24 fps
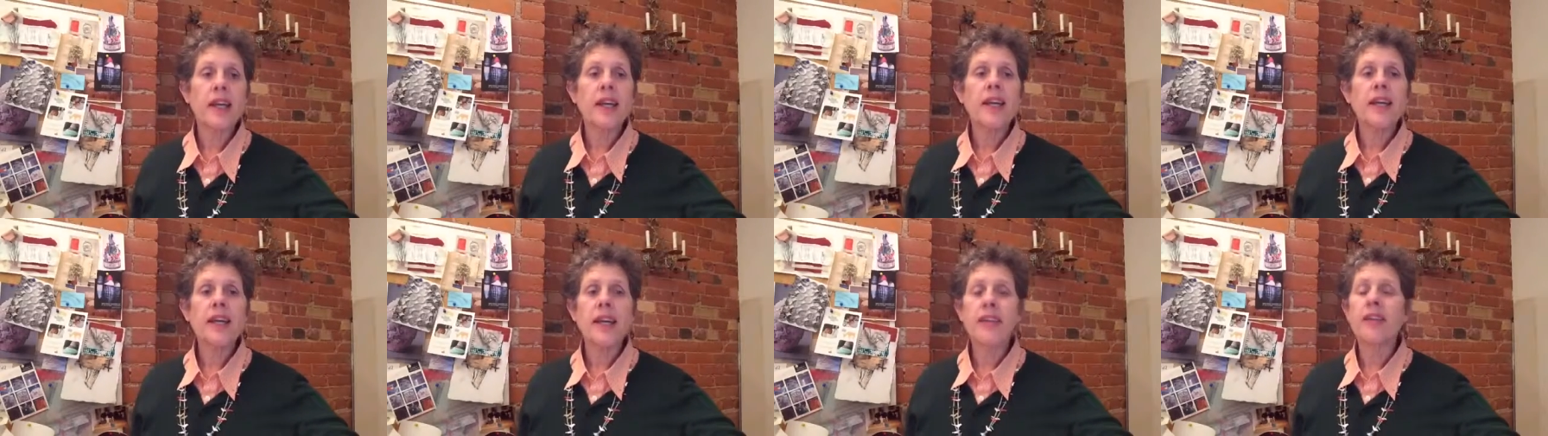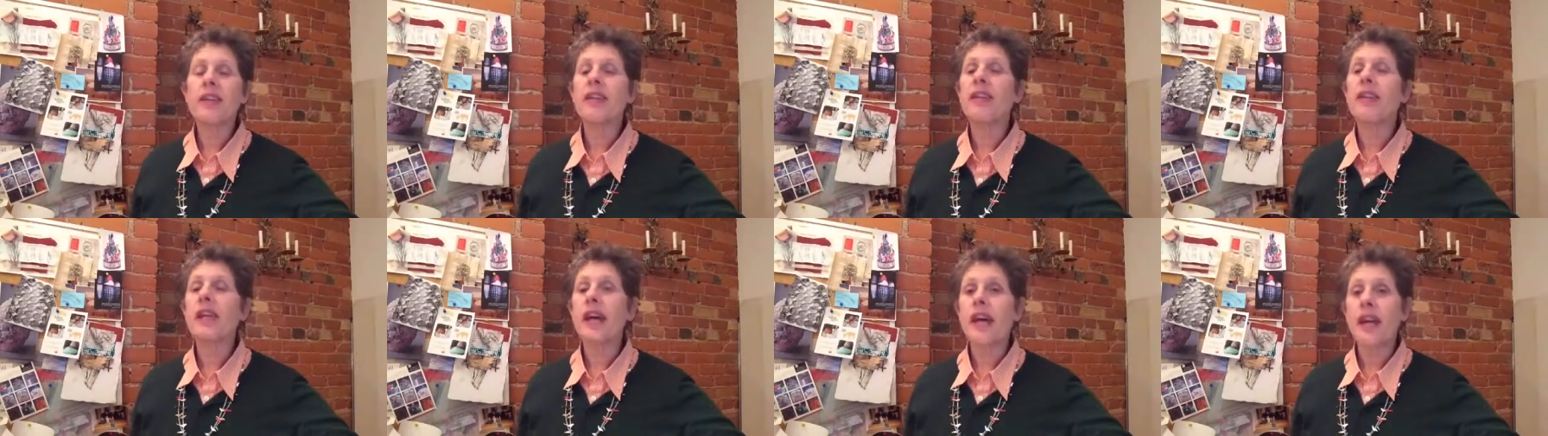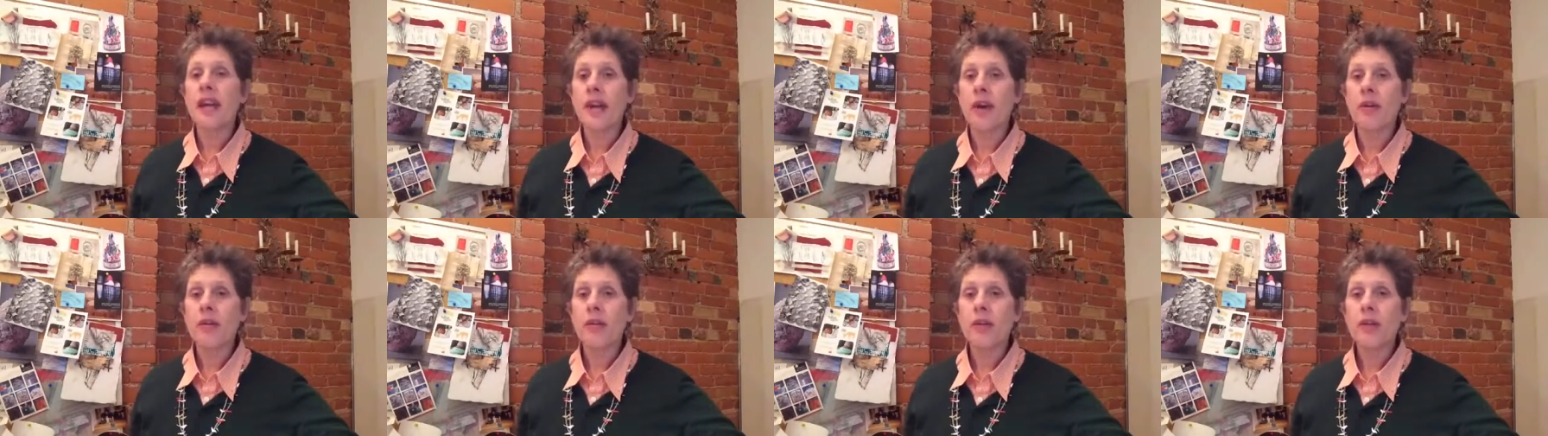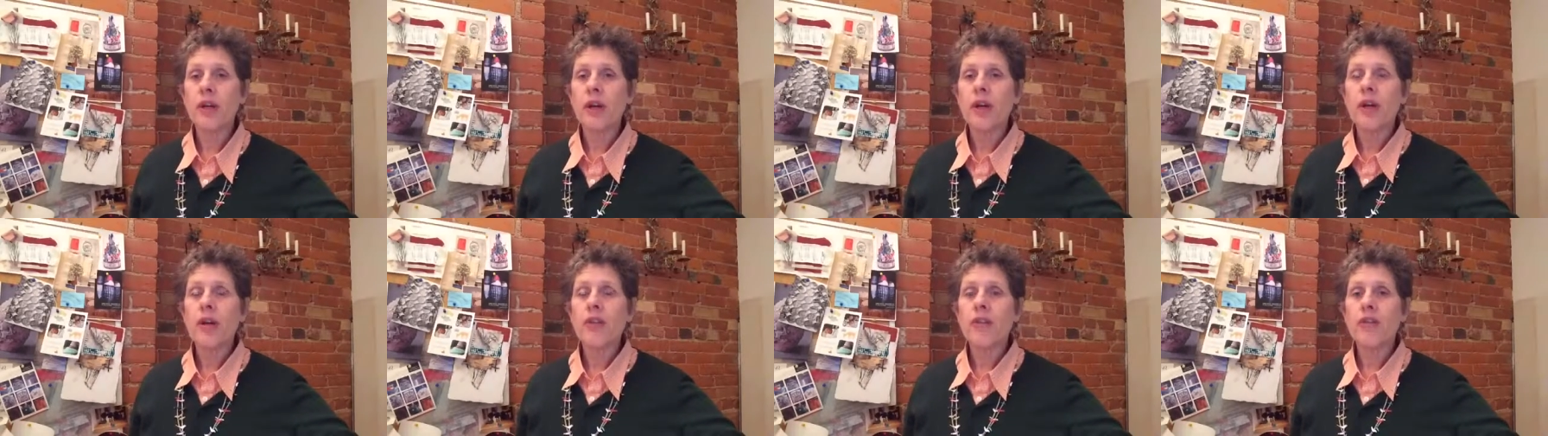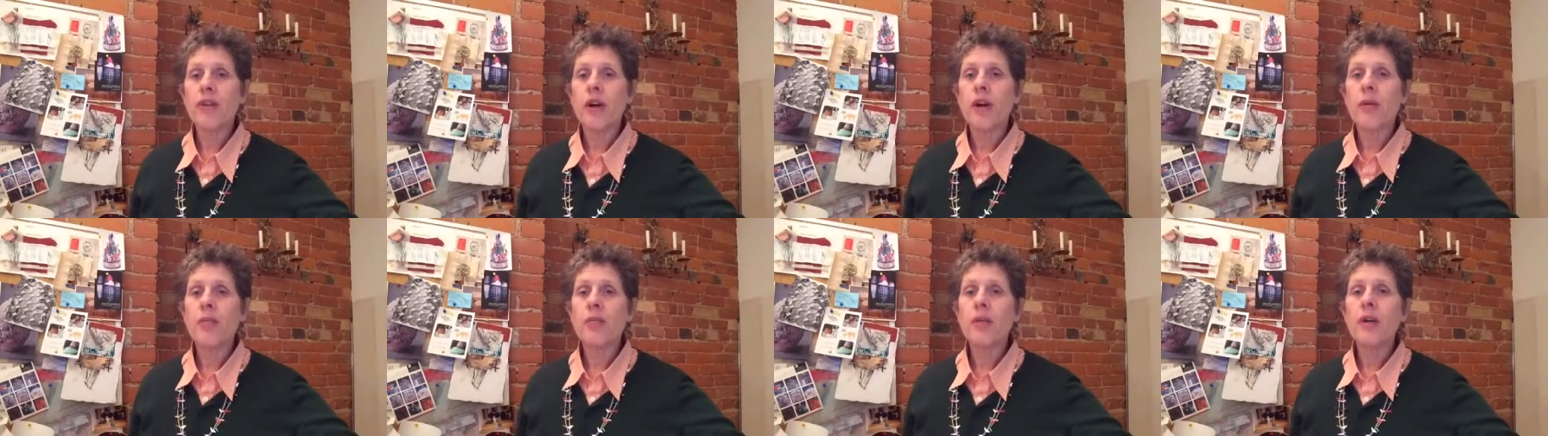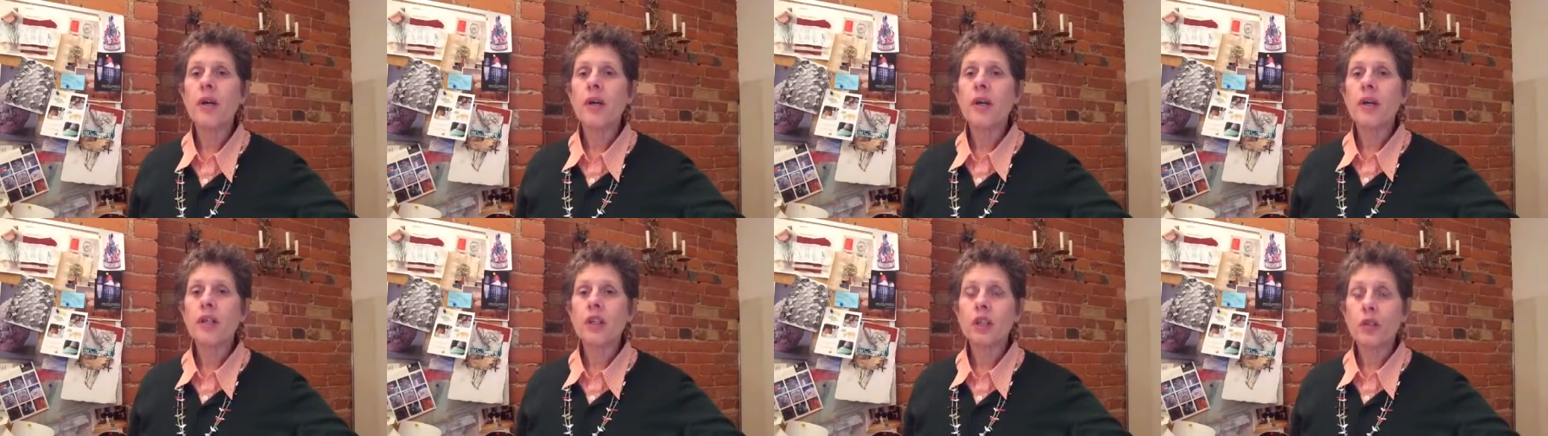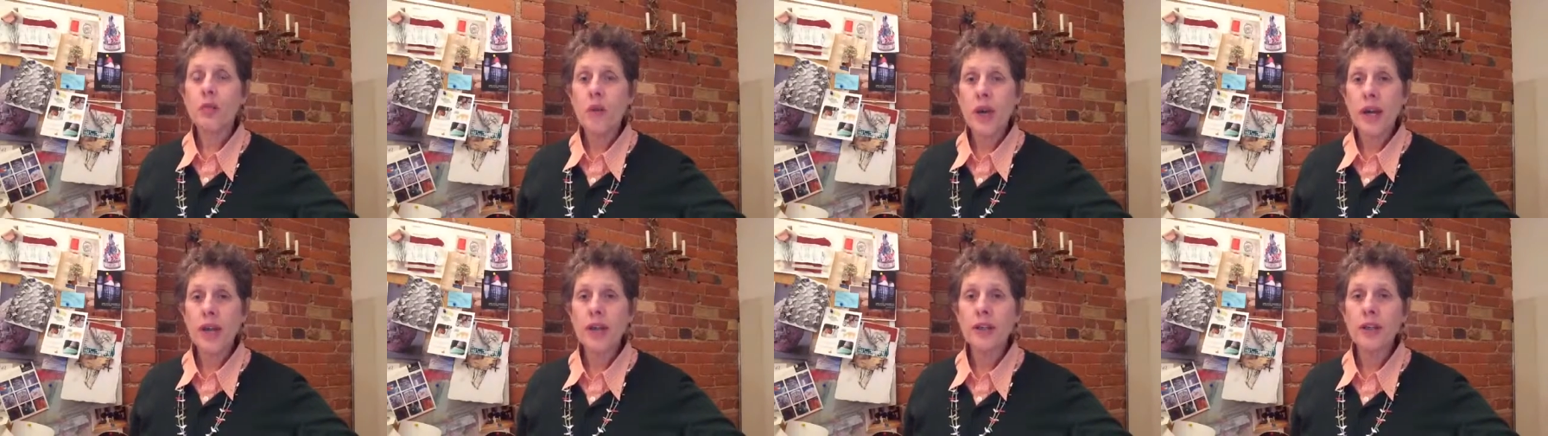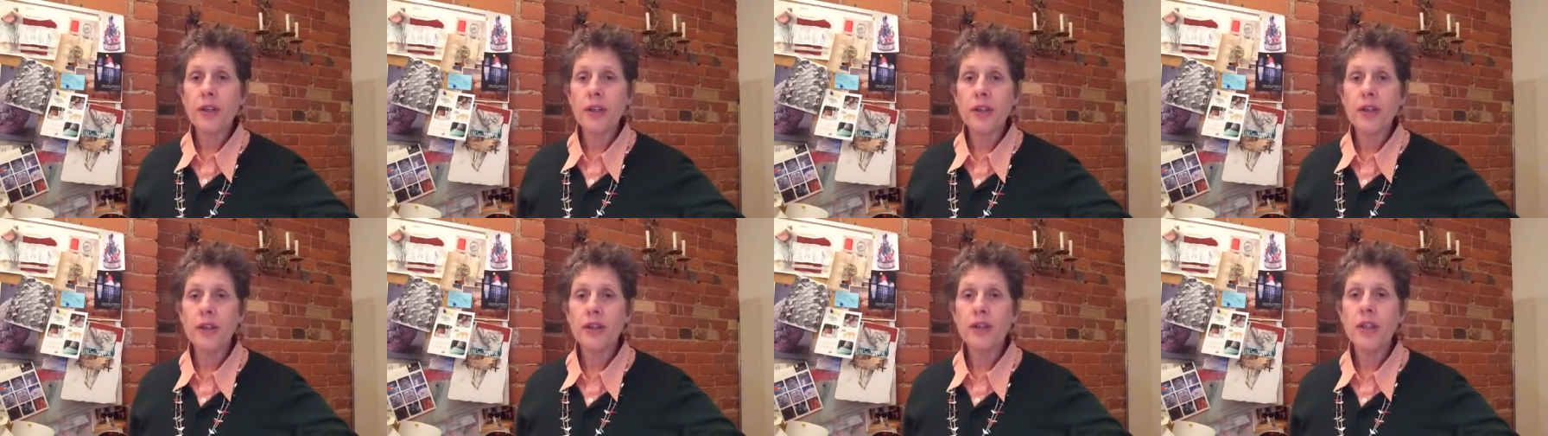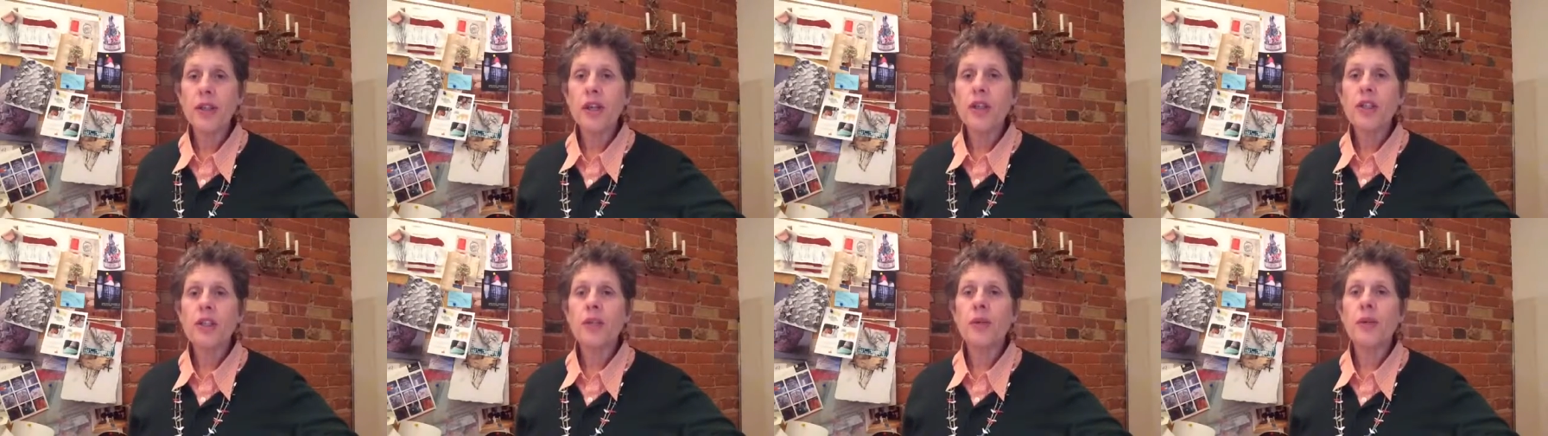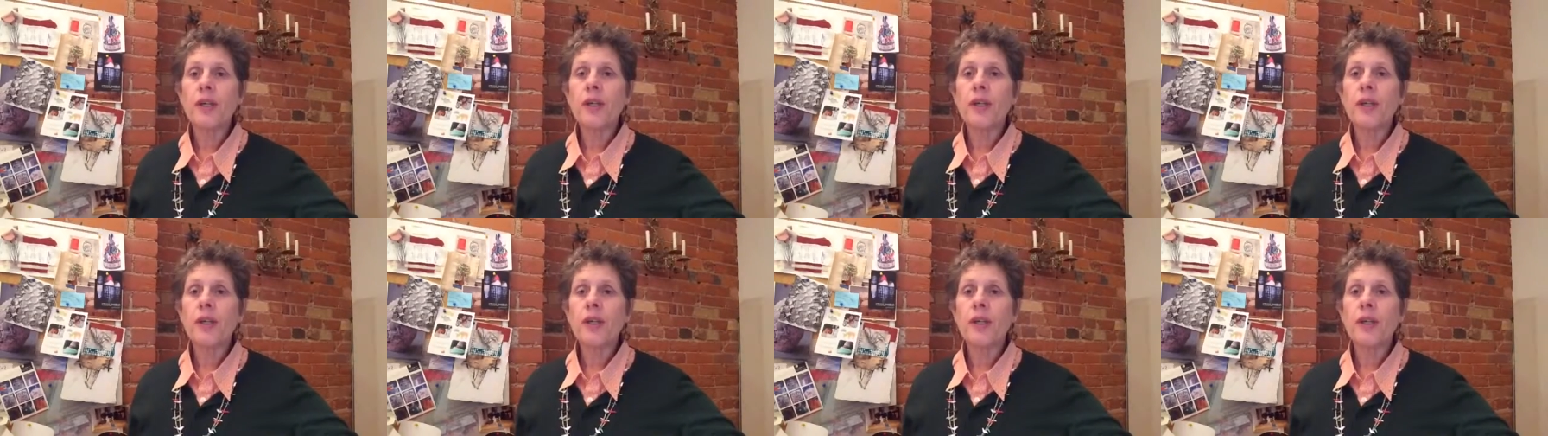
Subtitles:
get the lead out from trainers doing